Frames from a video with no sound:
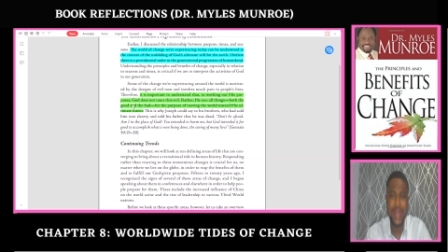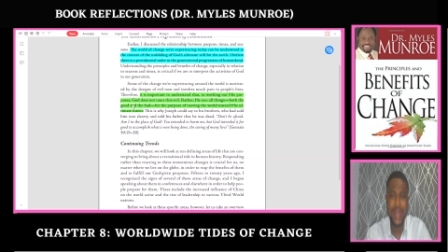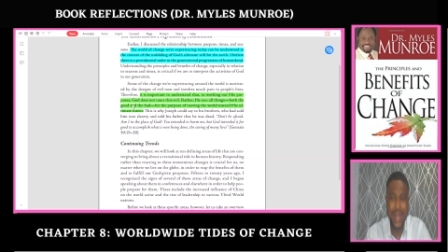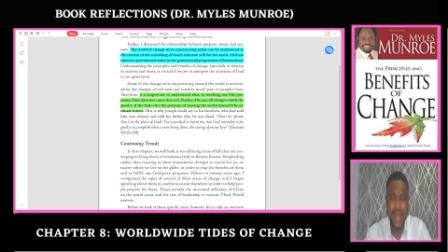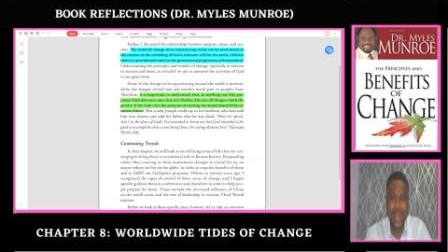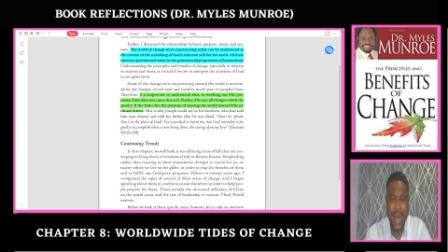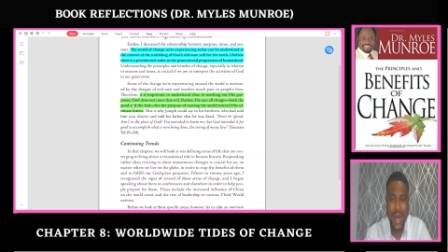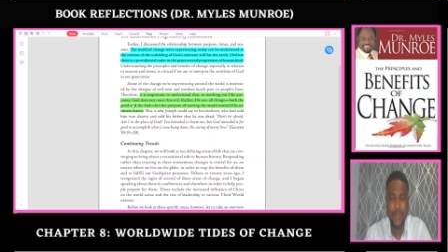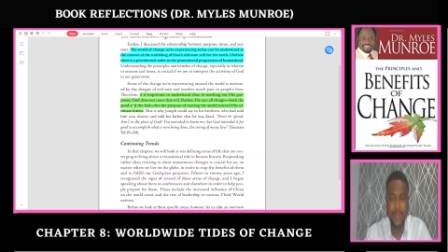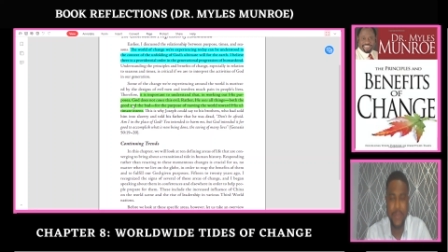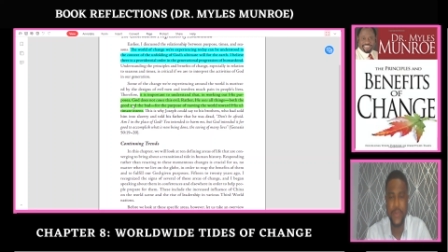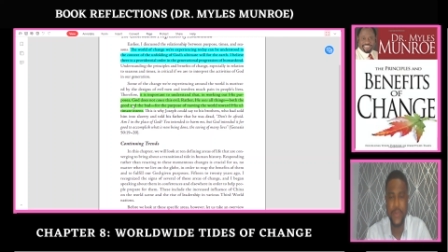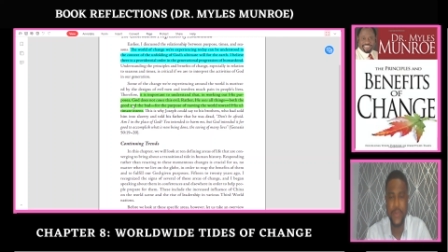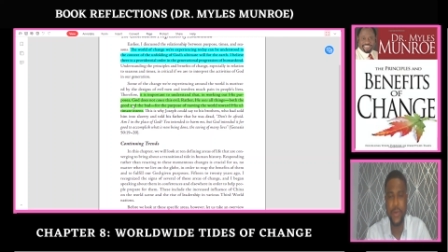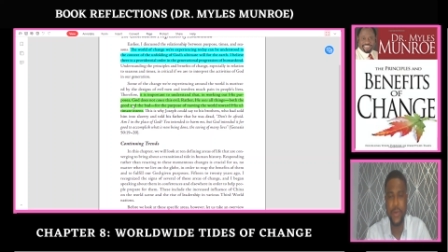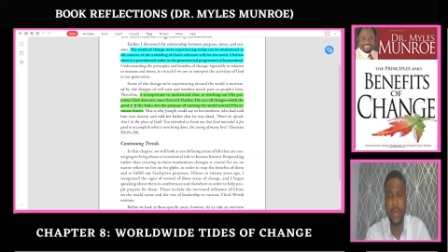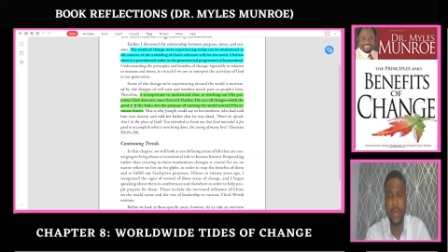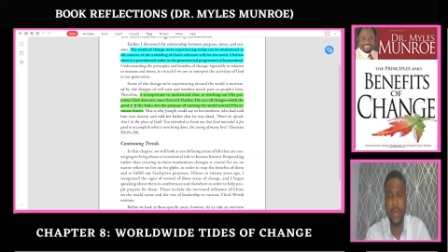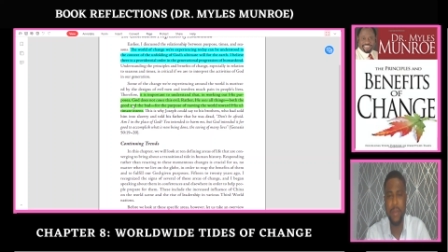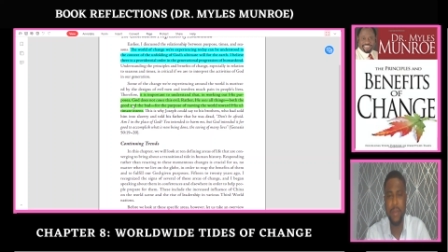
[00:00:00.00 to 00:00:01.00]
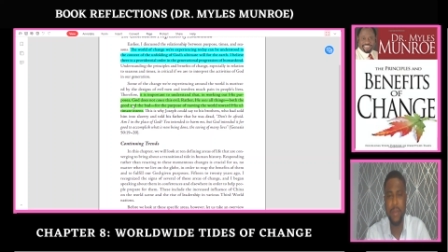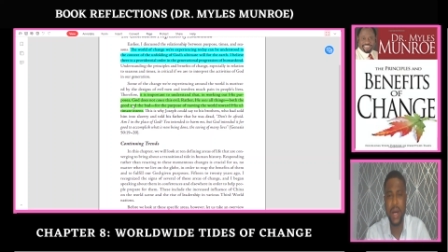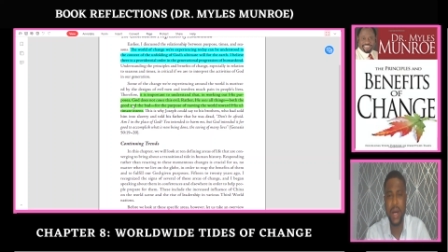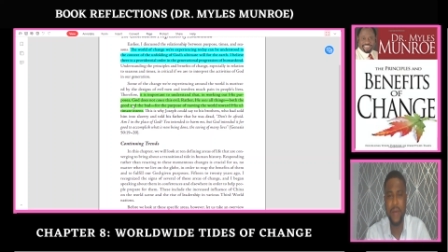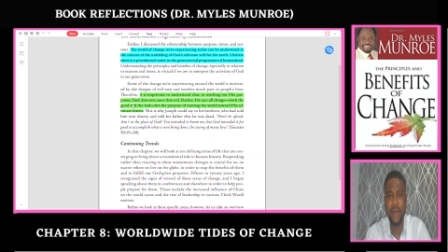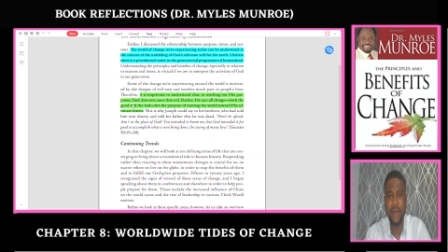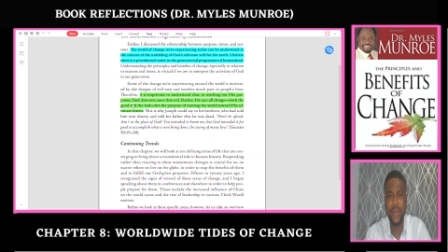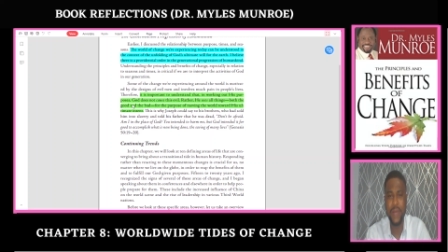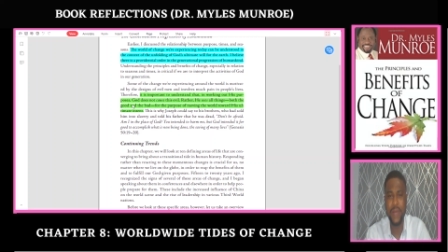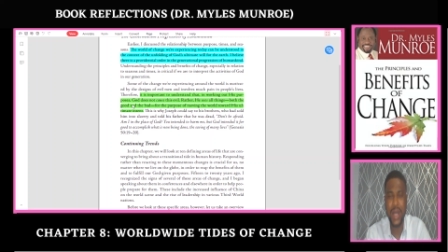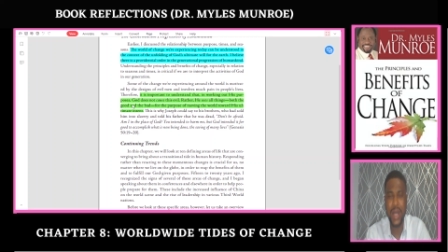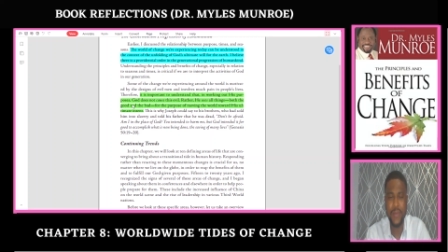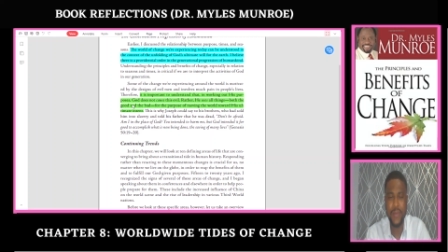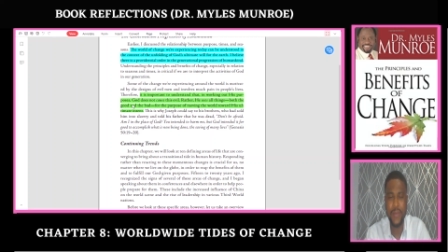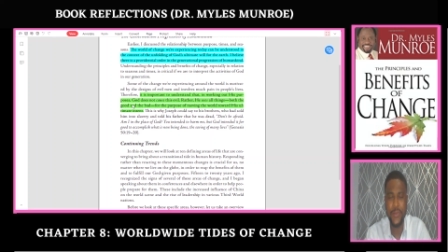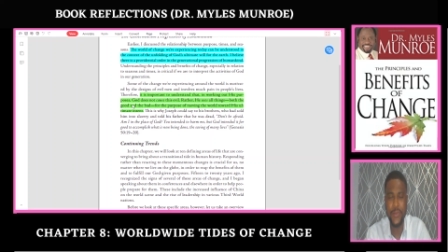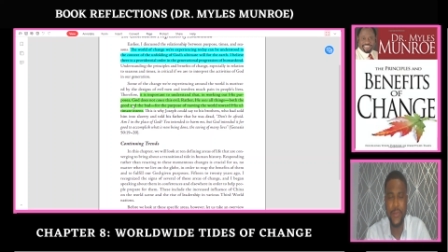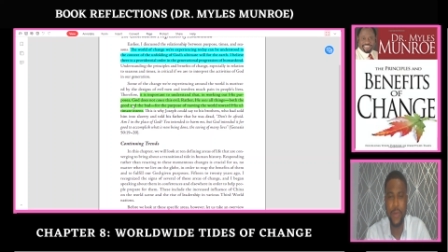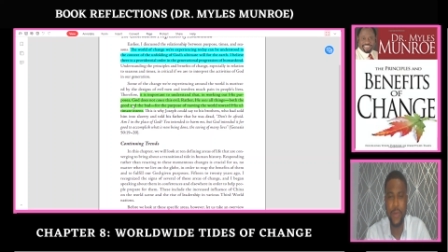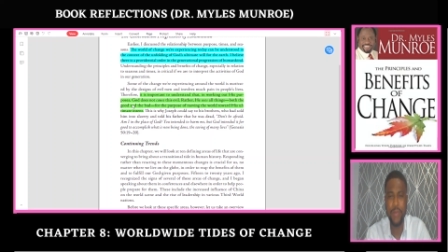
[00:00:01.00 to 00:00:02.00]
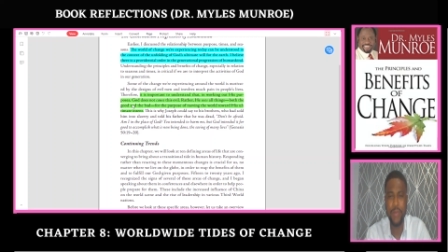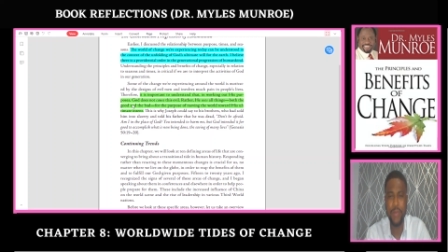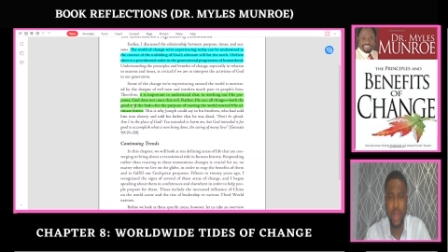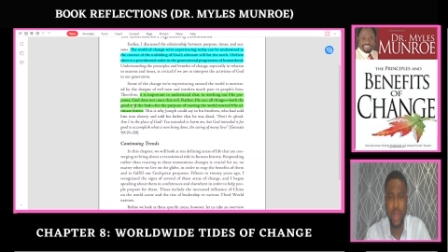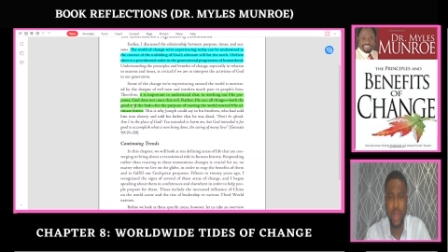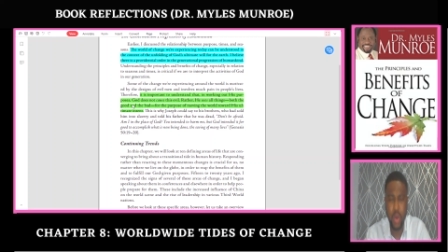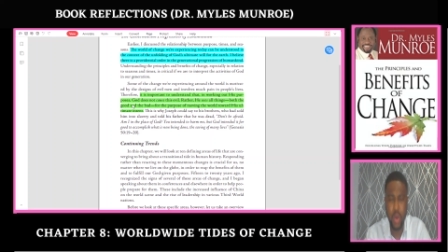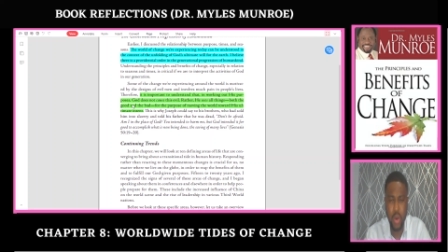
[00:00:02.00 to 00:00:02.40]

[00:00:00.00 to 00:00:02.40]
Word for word: comes from above, comes from the,